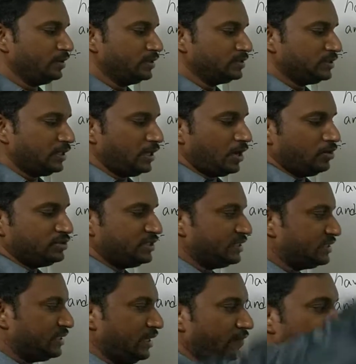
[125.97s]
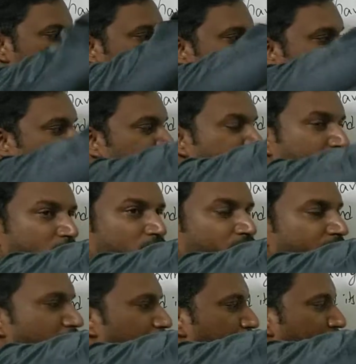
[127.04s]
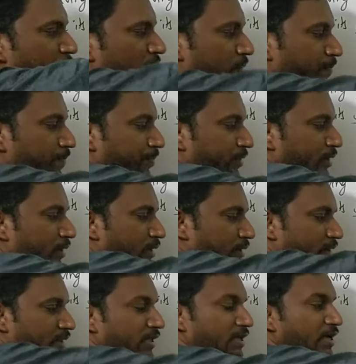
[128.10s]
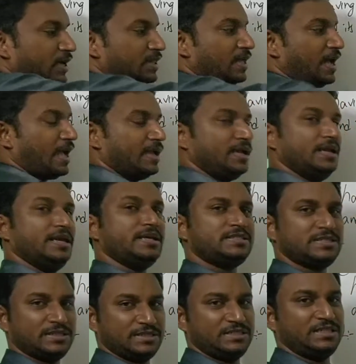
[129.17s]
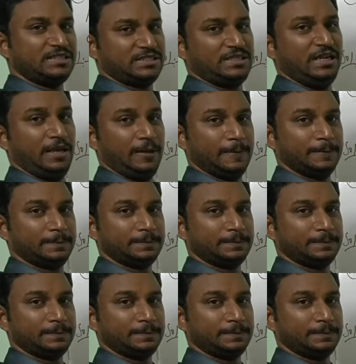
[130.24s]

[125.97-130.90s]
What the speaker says: See now 60 with respect to VP, here the angle is 60.